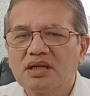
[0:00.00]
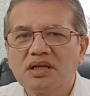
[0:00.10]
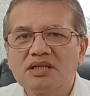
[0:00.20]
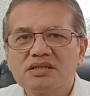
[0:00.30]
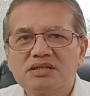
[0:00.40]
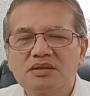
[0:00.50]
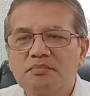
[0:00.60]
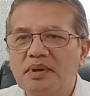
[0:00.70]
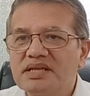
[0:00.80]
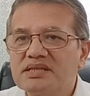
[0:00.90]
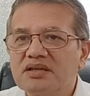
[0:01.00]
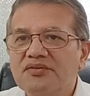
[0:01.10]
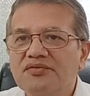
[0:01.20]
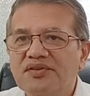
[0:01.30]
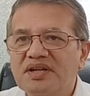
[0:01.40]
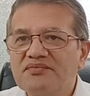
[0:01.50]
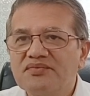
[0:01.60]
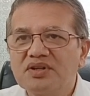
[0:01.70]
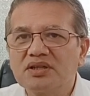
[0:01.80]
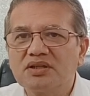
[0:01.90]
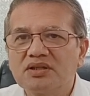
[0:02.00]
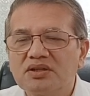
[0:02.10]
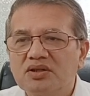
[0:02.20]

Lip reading: is the basic framework,